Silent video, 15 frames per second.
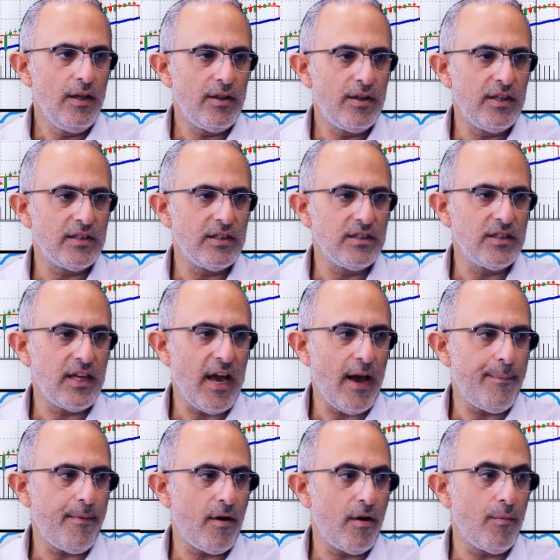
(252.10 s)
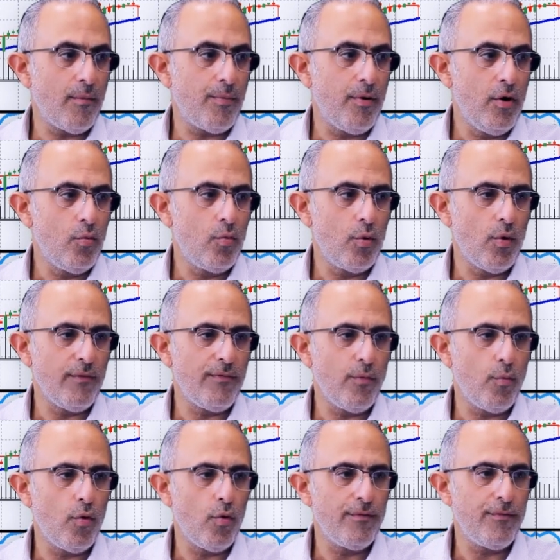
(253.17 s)
This is the gap up. We went
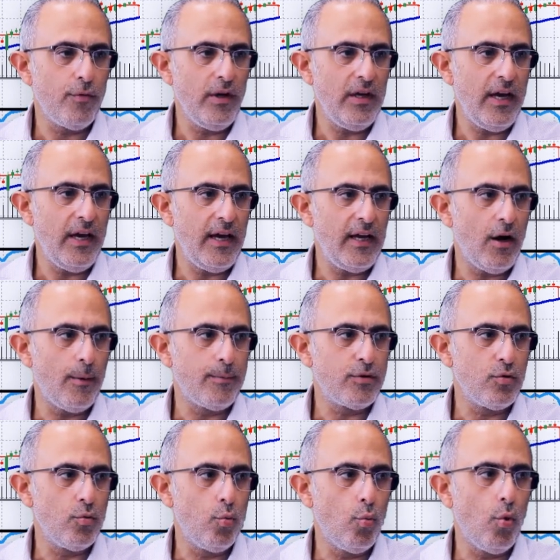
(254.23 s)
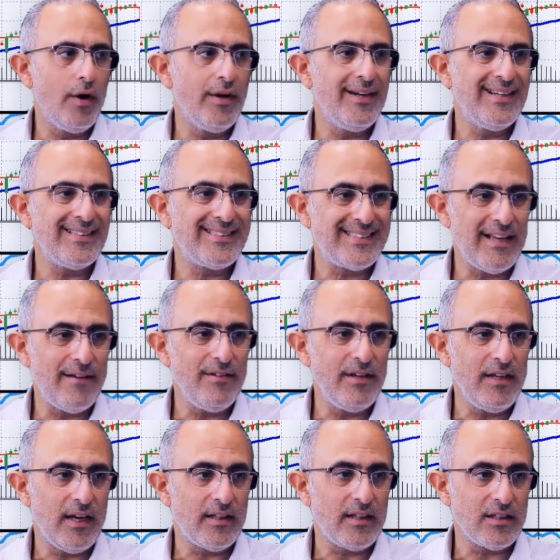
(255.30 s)
from 148 up to
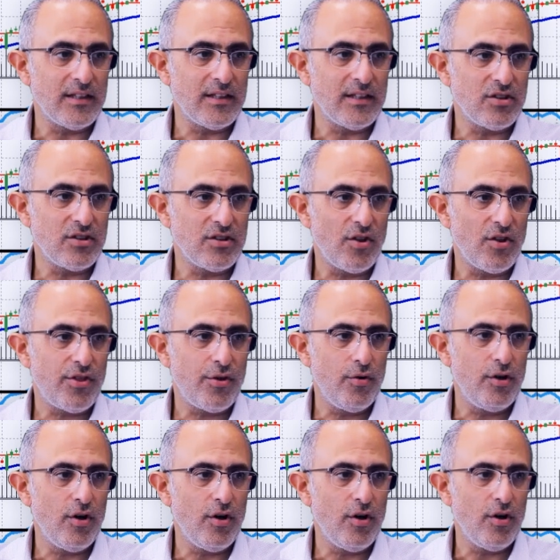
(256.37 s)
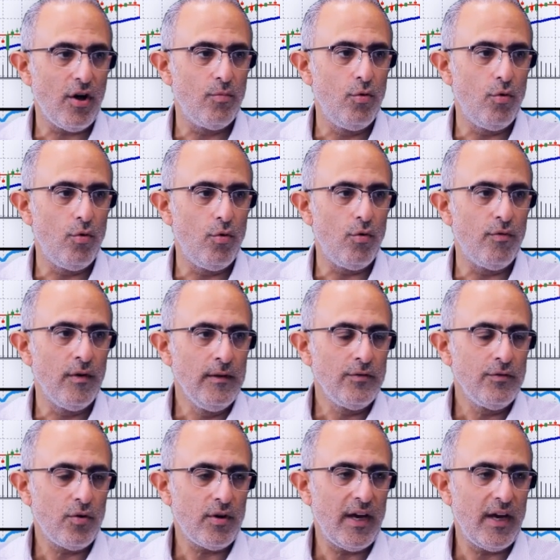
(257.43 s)
178. That's a $30 move,
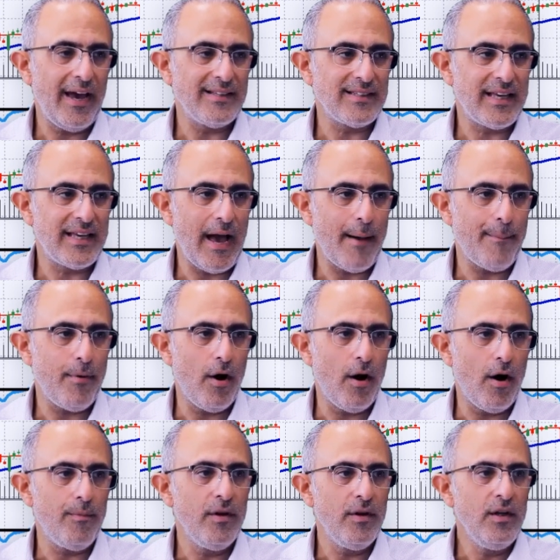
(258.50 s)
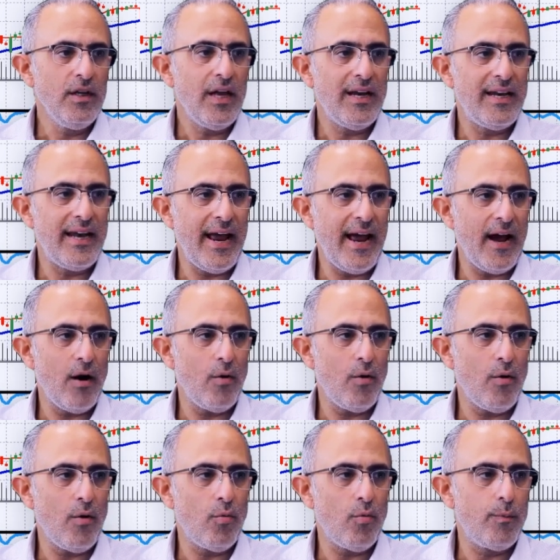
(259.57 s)
okay, as a gap up. And now
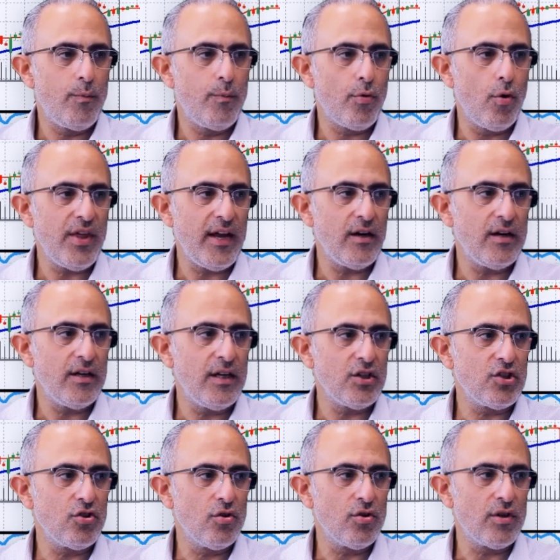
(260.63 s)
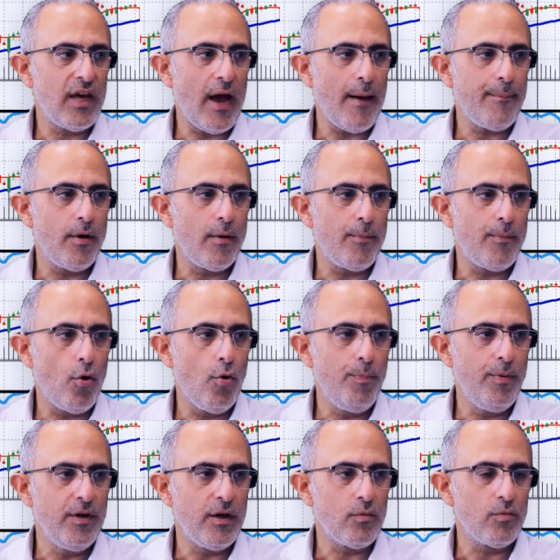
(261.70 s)
we broke that initial gap up
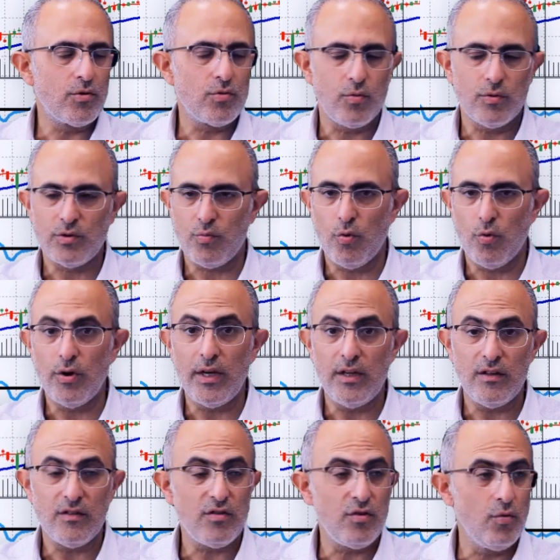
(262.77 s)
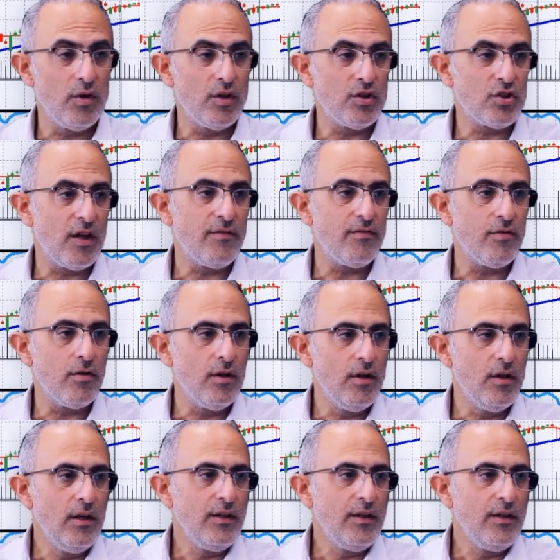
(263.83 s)
opening, which was 182-ish level,